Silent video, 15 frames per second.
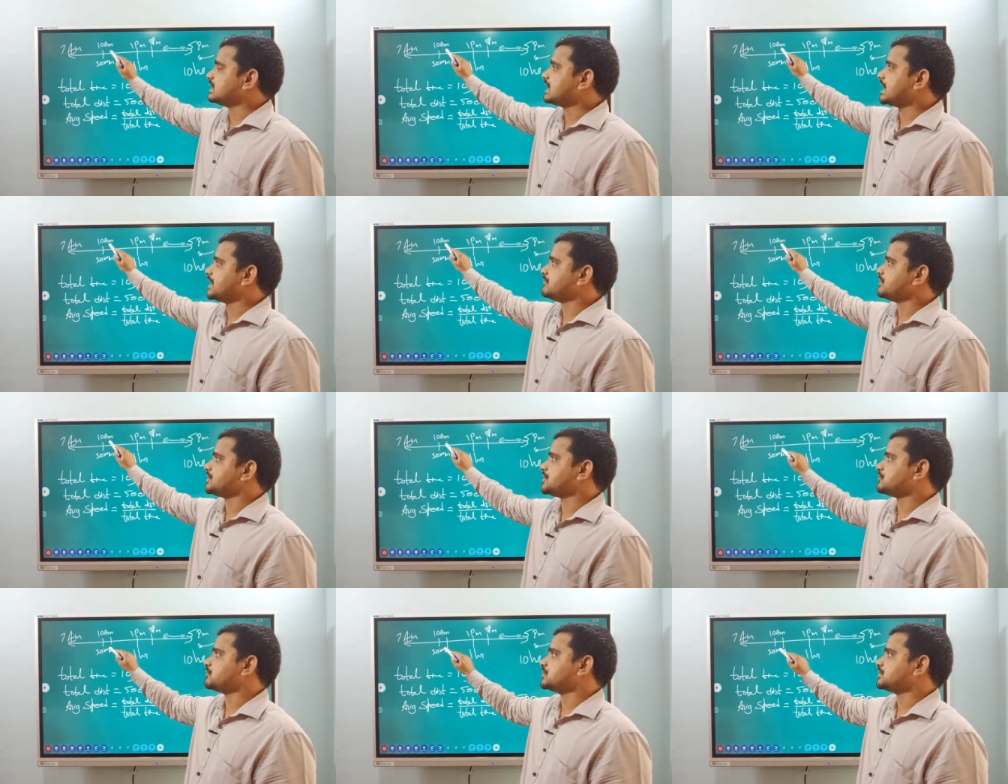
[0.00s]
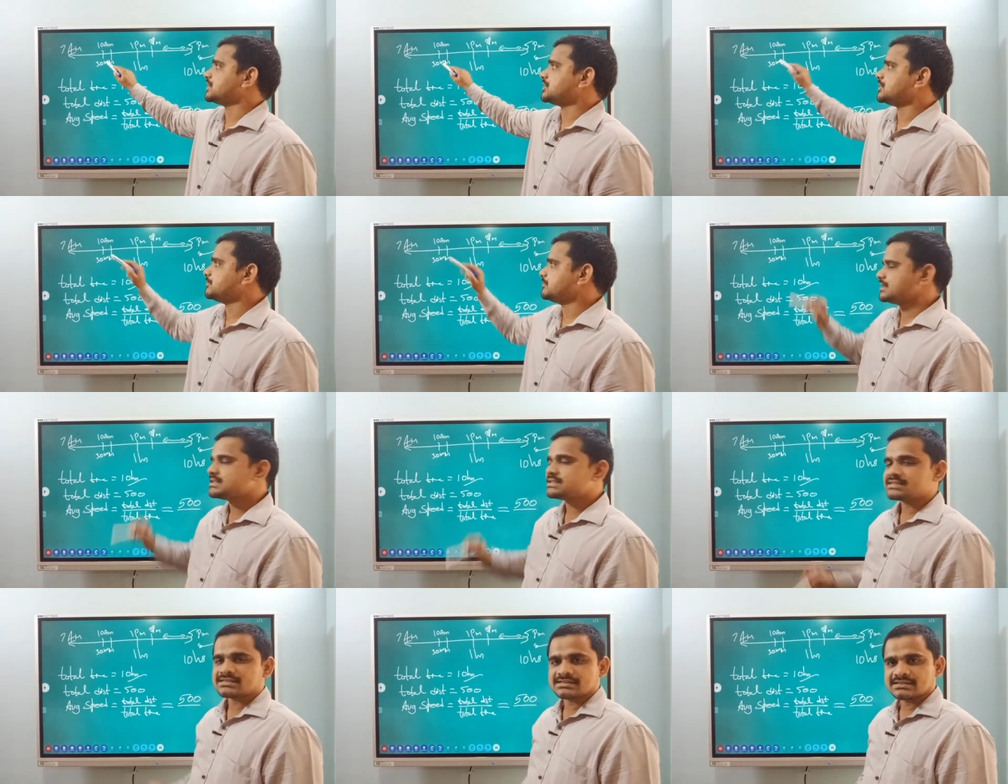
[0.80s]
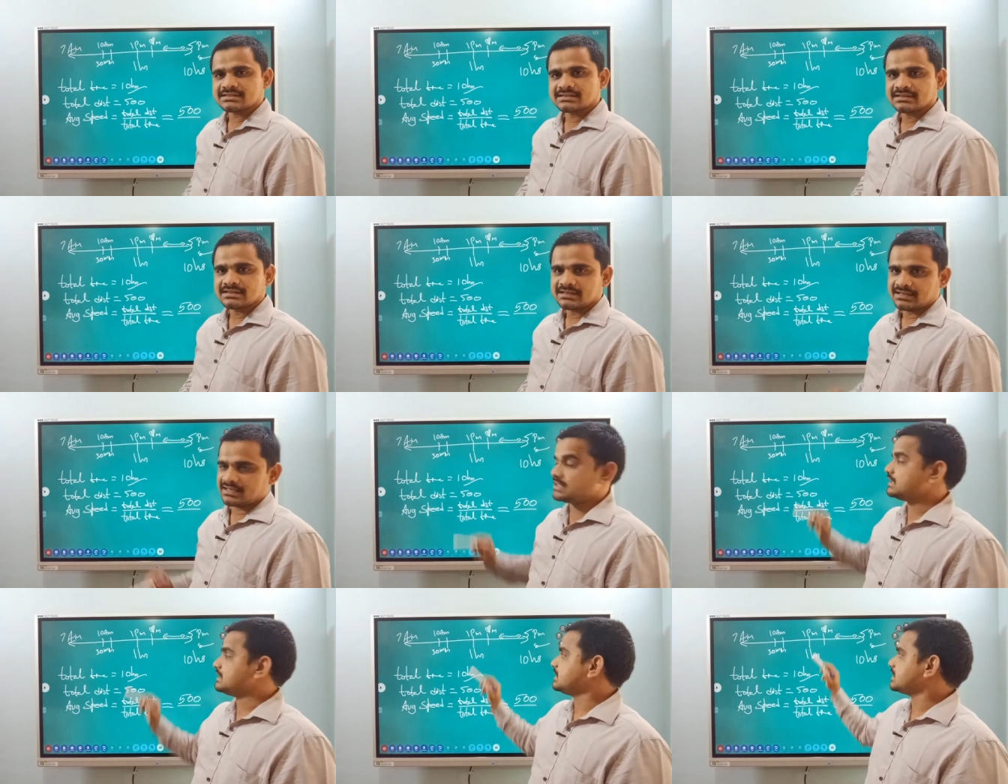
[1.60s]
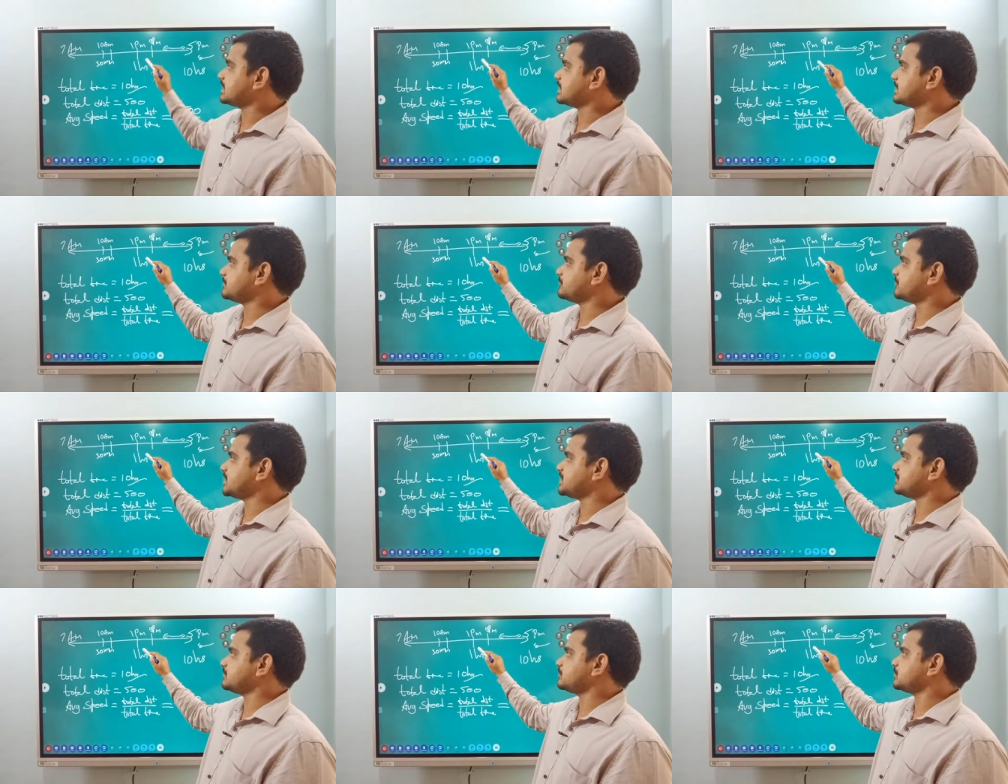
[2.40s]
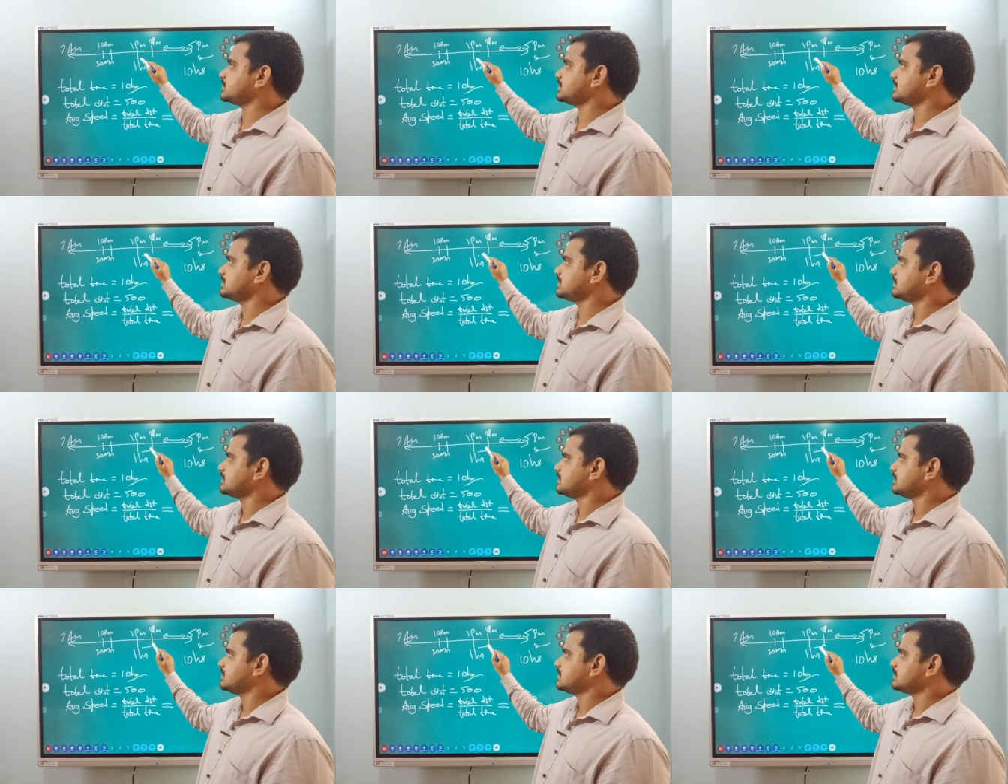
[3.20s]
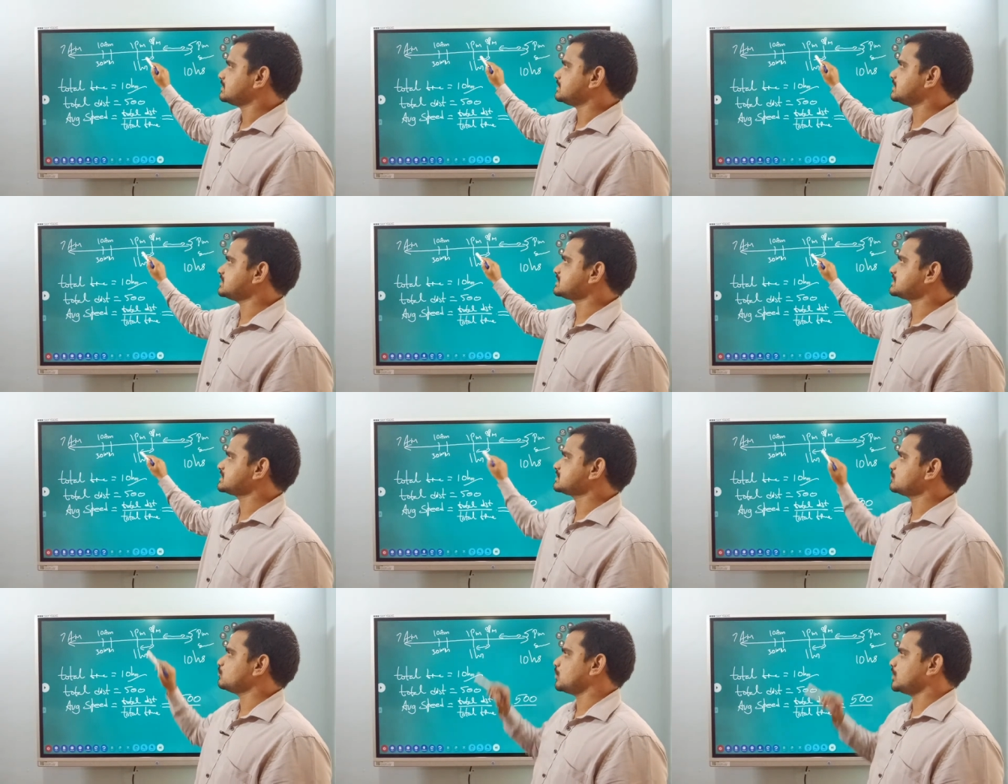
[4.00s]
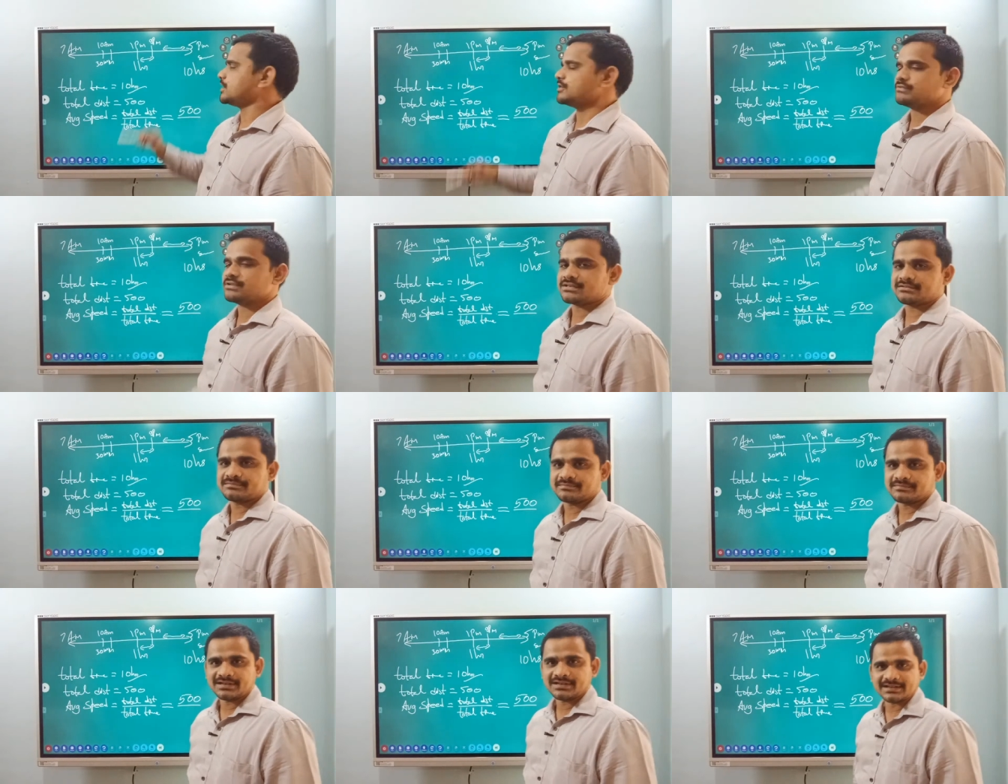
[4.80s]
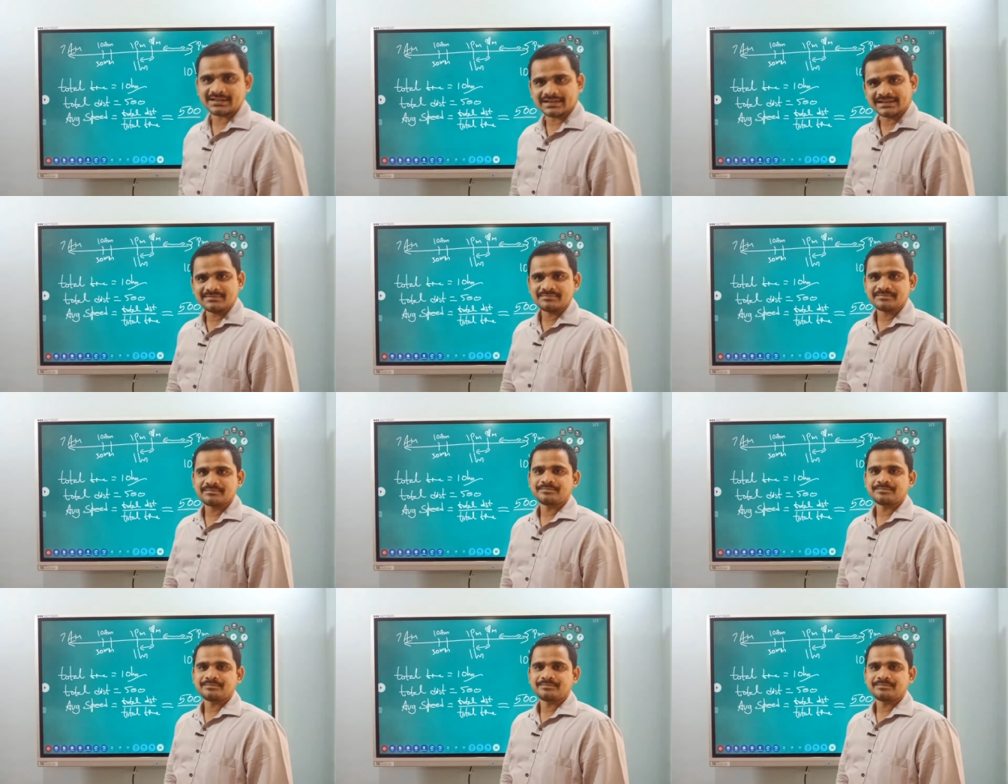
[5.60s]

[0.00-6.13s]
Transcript: I waited for 30 minutes. And here I am waiting for this 1 hour. Correct, Anna?